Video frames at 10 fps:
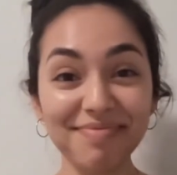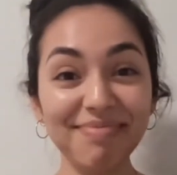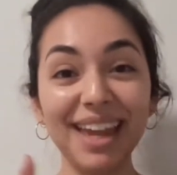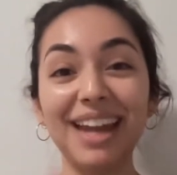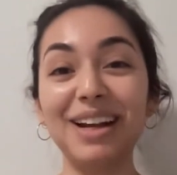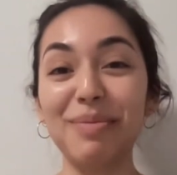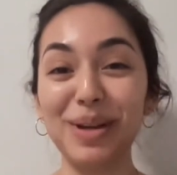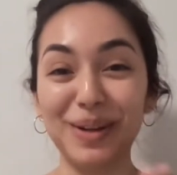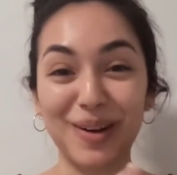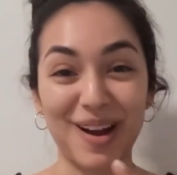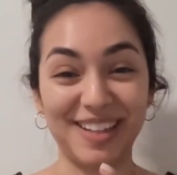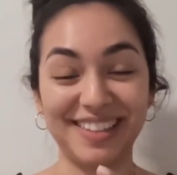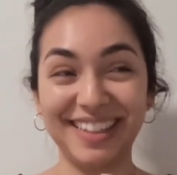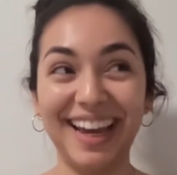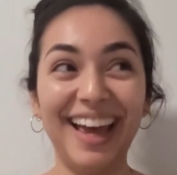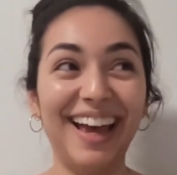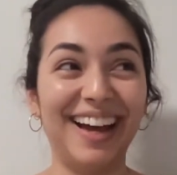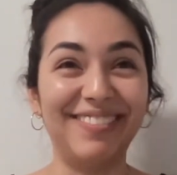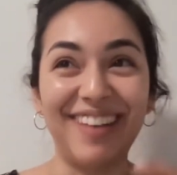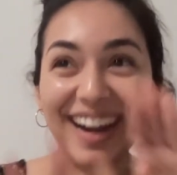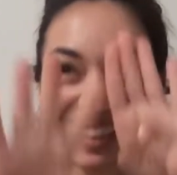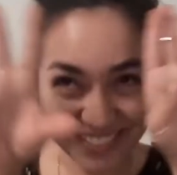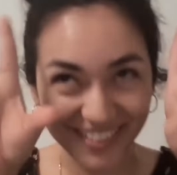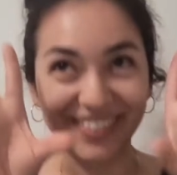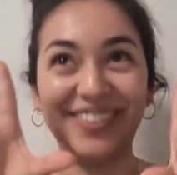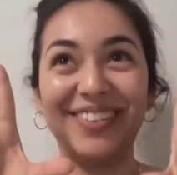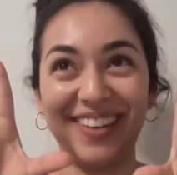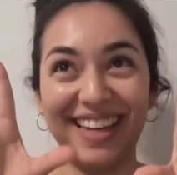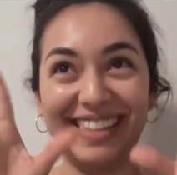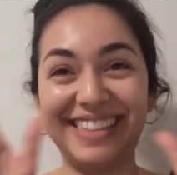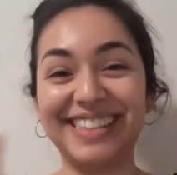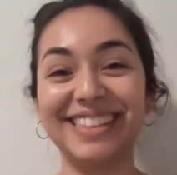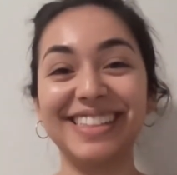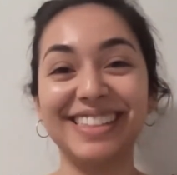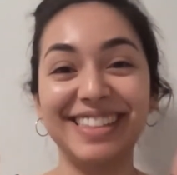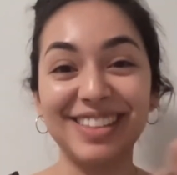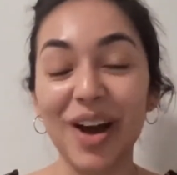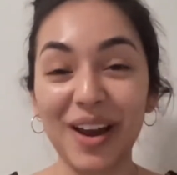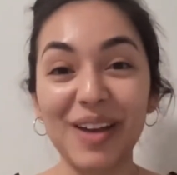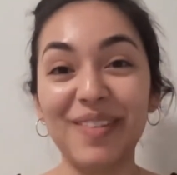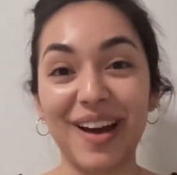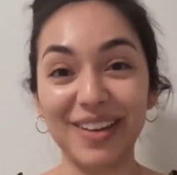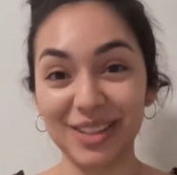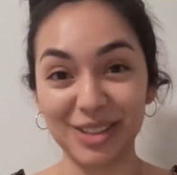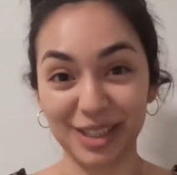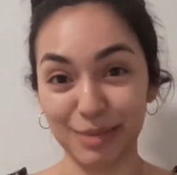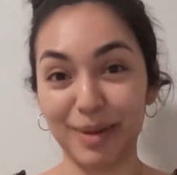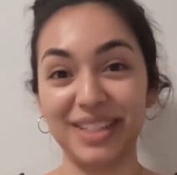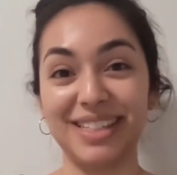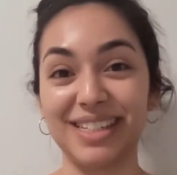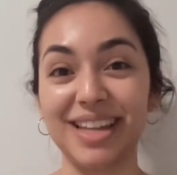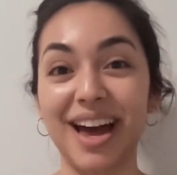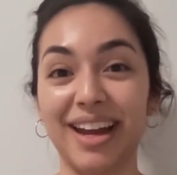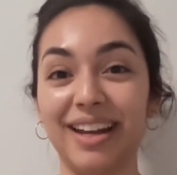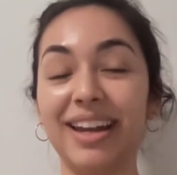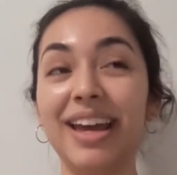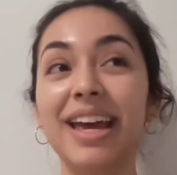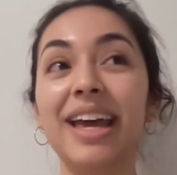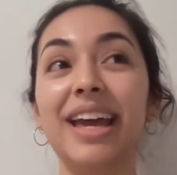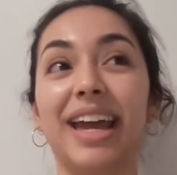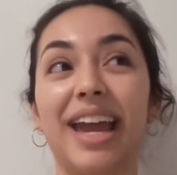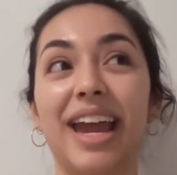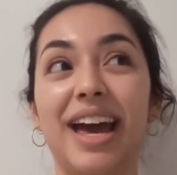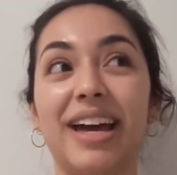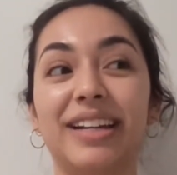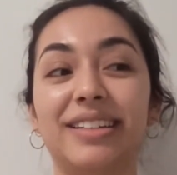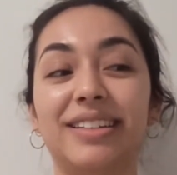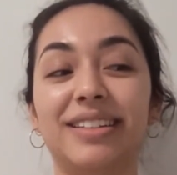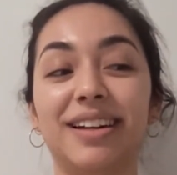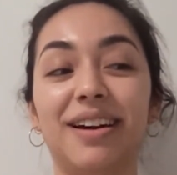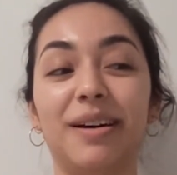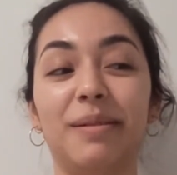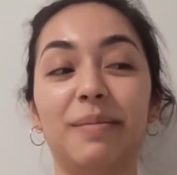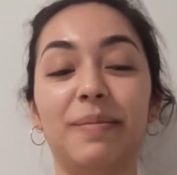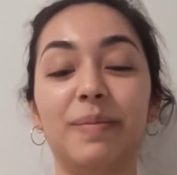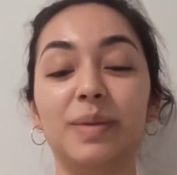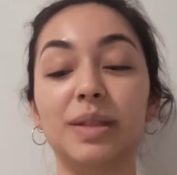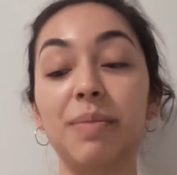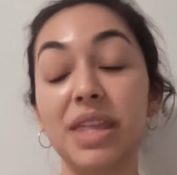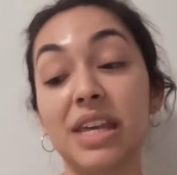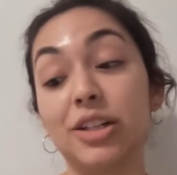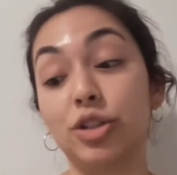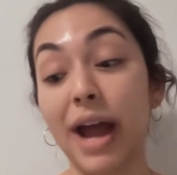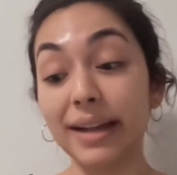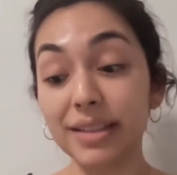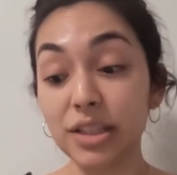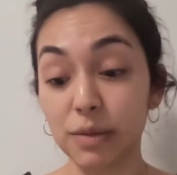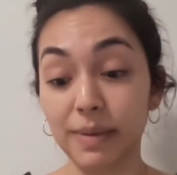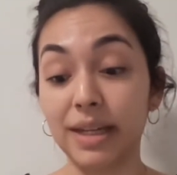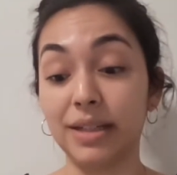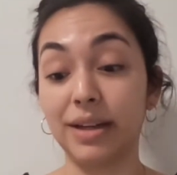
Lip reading: and coming across Maka's beautiful face, just talking about user experience design. And something that attracted me